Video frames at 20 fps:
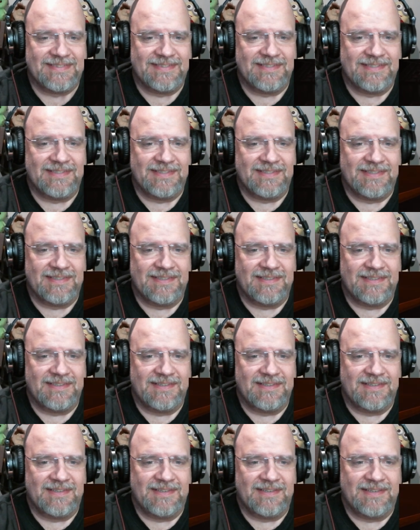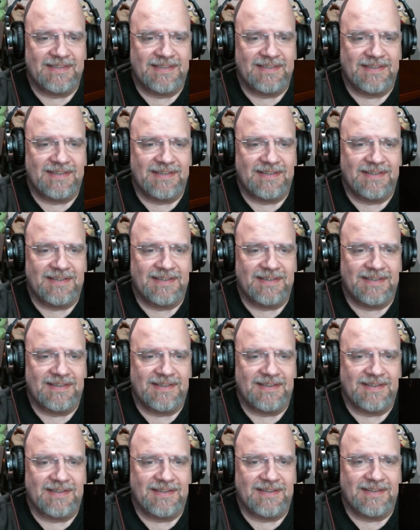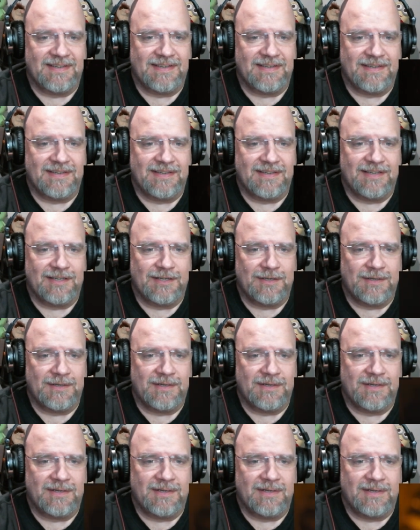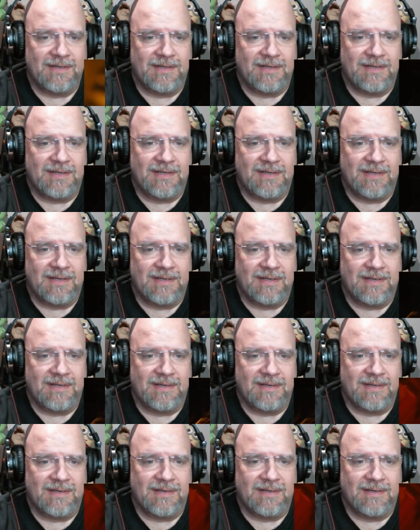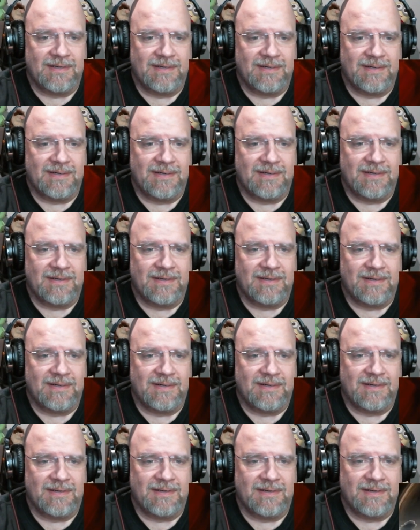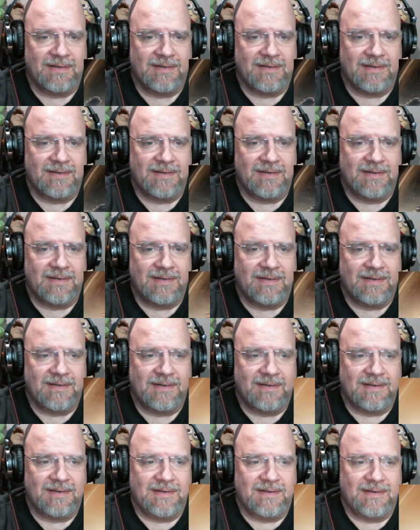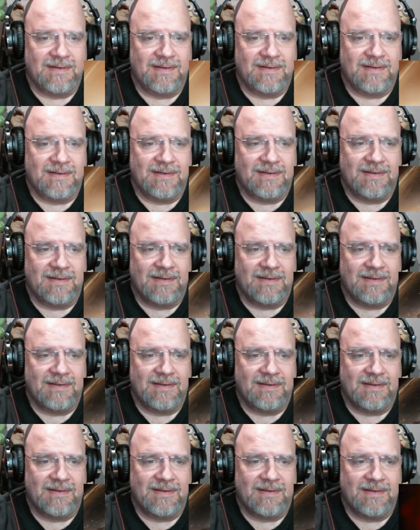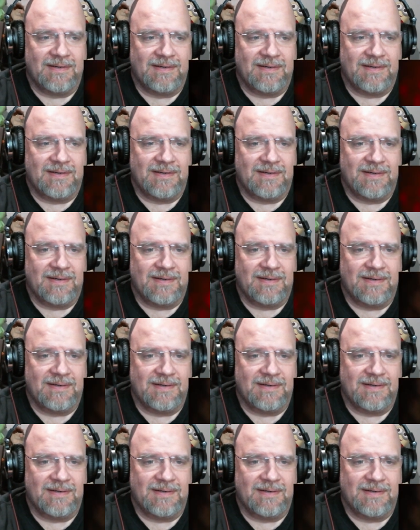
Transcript: [no speech]